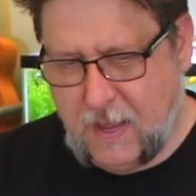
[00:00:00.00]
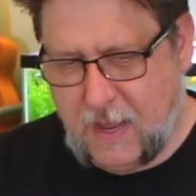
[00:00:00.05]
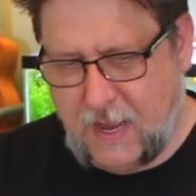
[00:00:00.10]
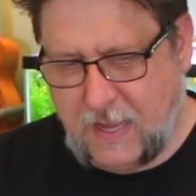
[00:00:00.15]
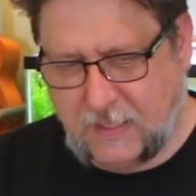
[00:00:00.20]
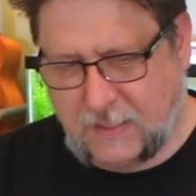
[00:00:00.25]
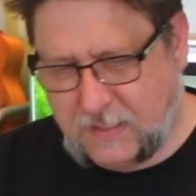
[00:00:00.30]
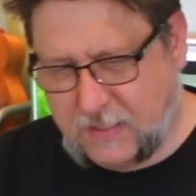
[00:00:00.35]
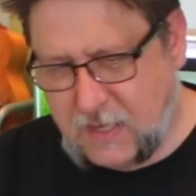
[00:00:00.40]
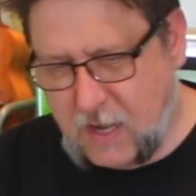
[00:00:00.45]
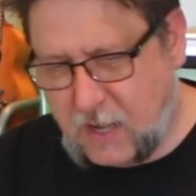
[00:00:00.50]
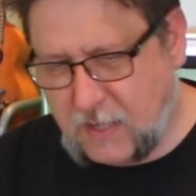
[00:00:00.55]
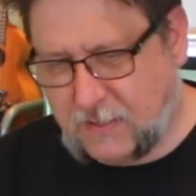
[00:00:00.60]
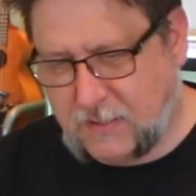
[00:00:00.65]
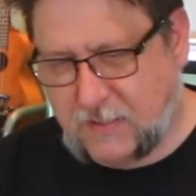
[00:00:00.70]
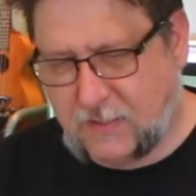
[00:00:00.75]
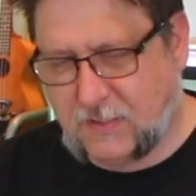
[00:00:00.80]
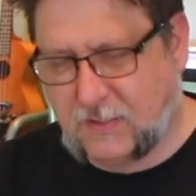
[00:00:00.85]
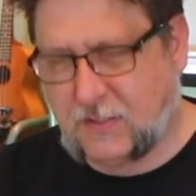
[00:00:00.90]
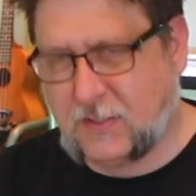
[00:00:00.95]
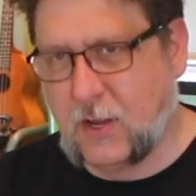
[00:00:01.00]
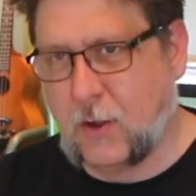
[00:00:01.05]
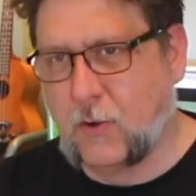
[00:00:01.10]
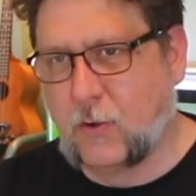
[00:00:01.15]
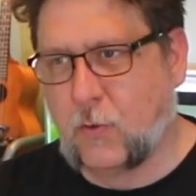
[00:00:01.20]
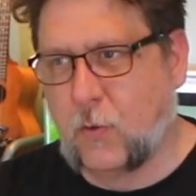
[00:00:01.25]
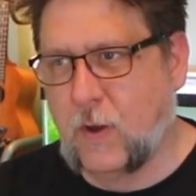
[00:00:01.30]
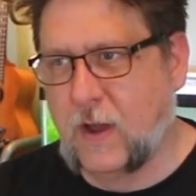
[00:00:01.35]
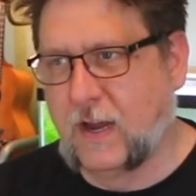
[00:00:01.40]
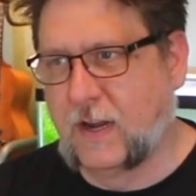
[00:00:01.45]
It's not so
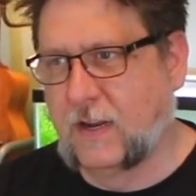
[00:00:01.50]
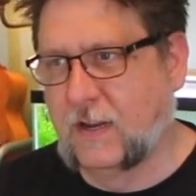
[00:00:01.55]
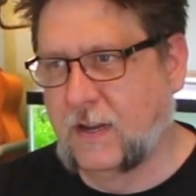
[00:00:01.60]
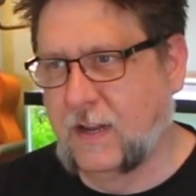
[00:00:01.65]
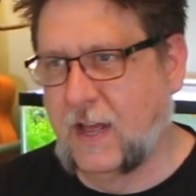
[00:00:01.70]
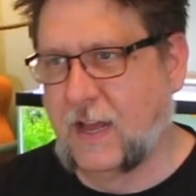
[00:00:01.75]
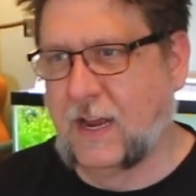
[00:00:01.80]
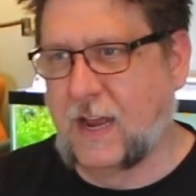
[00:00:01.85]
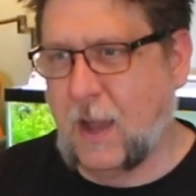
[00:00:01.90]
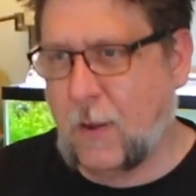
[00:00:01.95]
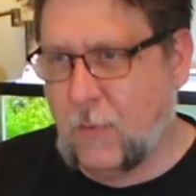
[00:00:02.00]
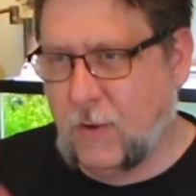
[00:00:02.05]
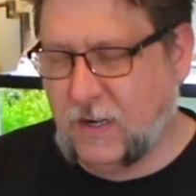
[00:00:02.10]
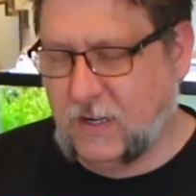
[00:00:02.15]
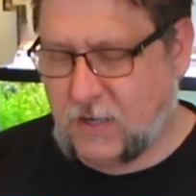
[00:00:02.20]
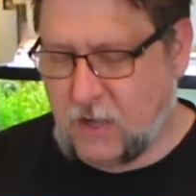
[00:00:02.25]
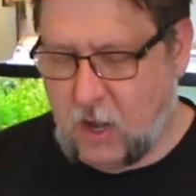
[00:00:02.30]
quick, I wouldn't